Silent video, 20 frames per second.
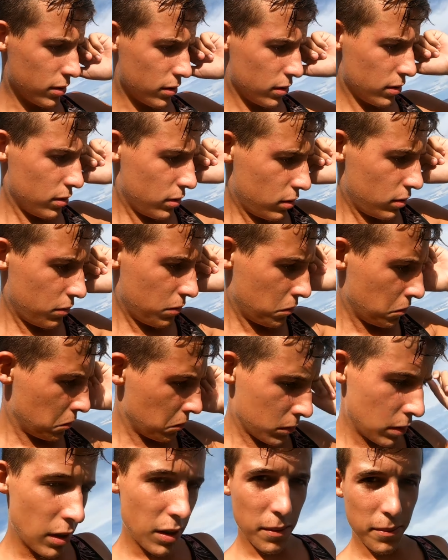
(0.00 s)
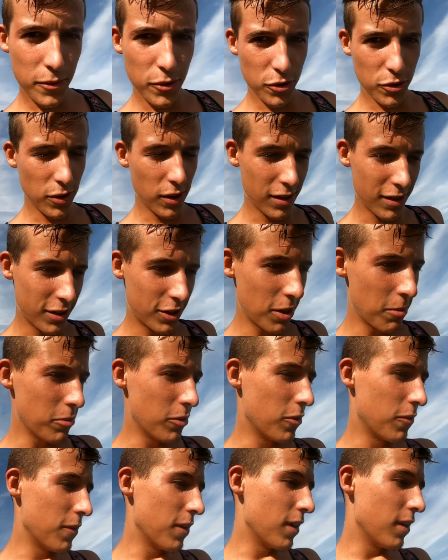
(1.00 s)
because I'm sure I'd have
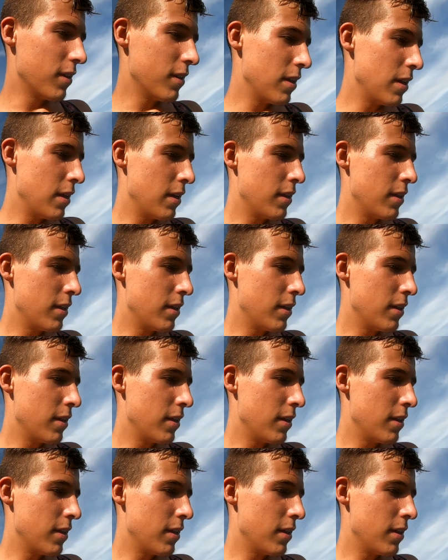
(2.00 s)
jumped off here.